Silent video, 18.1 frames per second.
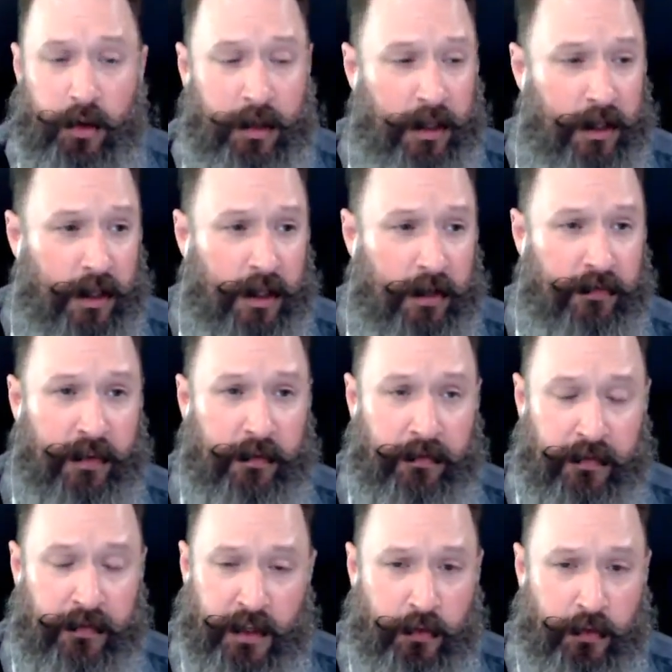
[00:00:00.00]
if
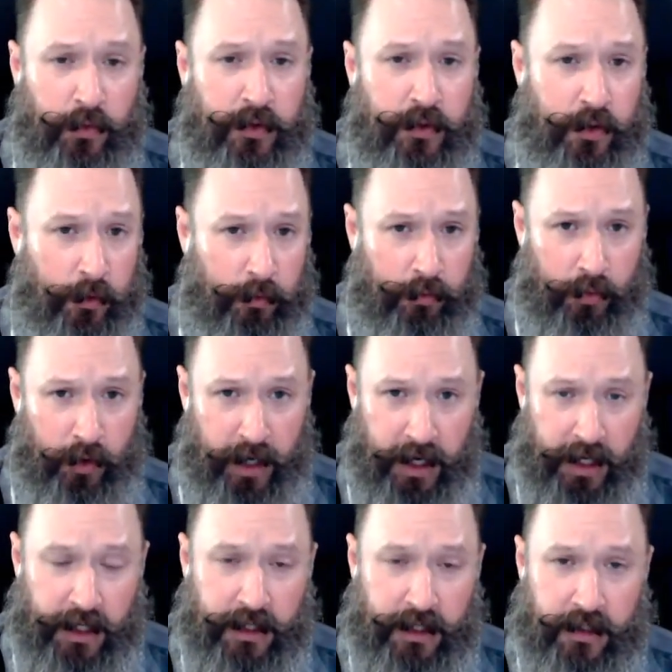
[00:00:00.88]
it fits with your
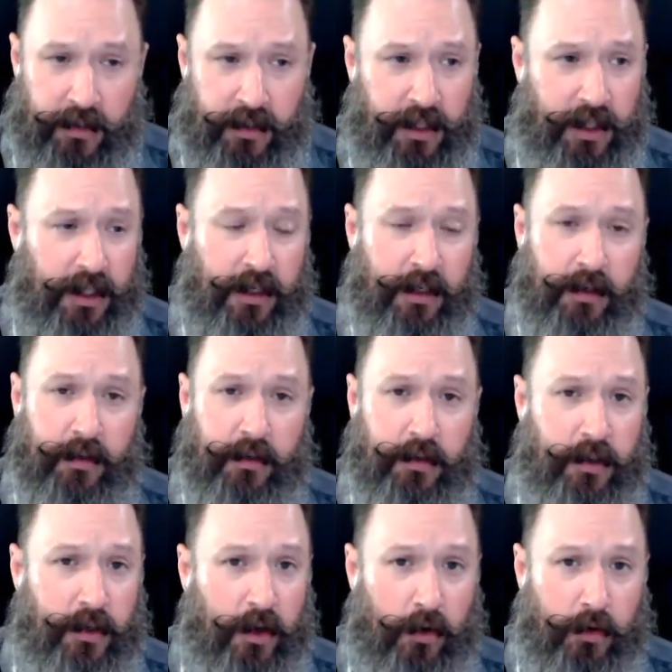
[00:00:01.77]
brand, then,
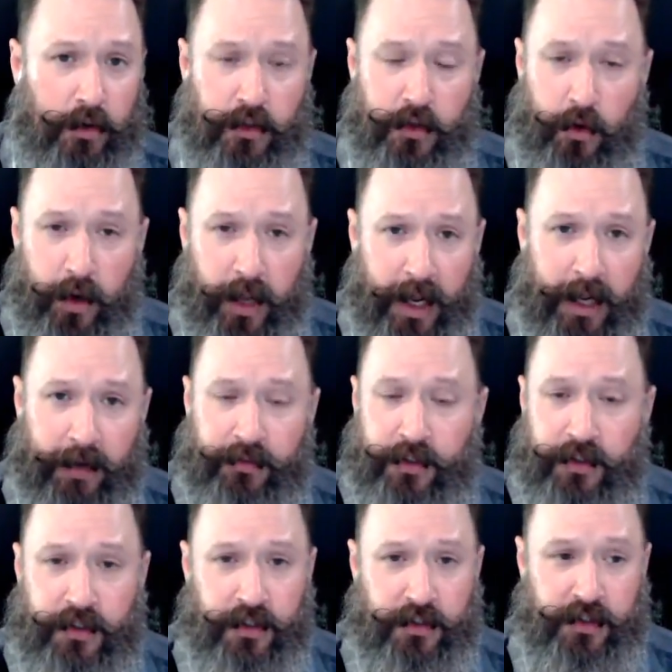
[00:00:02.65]
you don't have
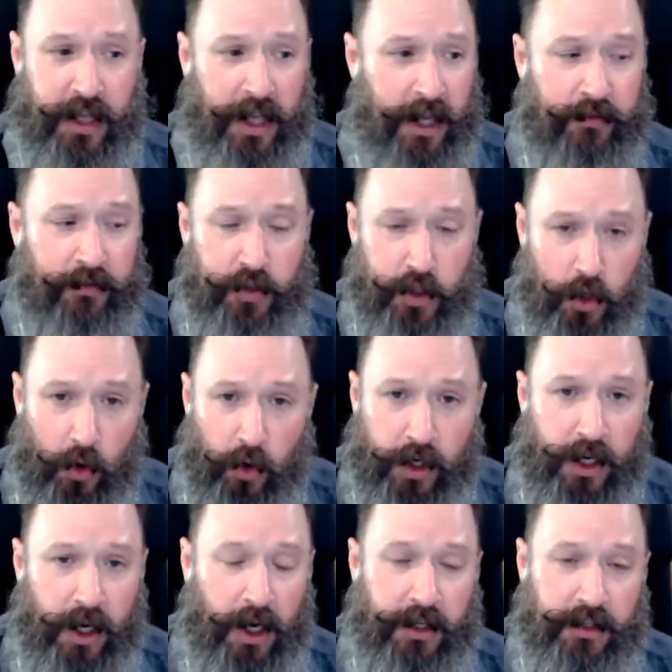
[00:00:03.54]
to just have
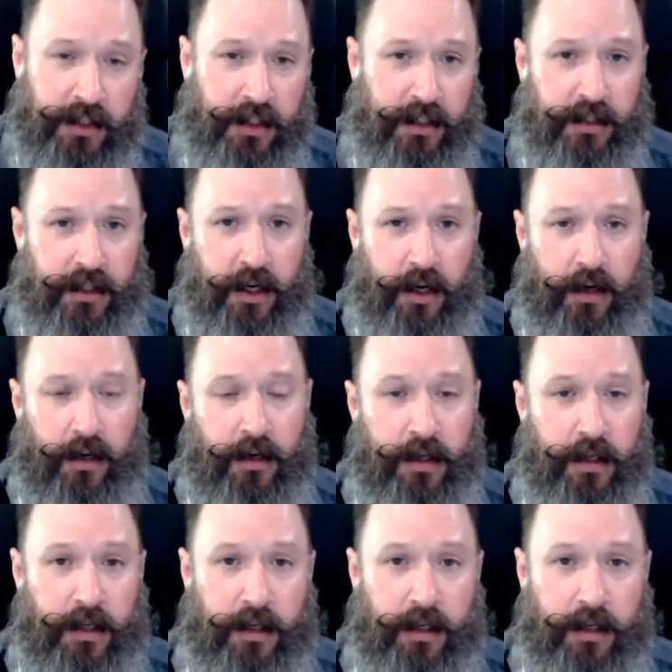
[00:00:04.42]
your content there.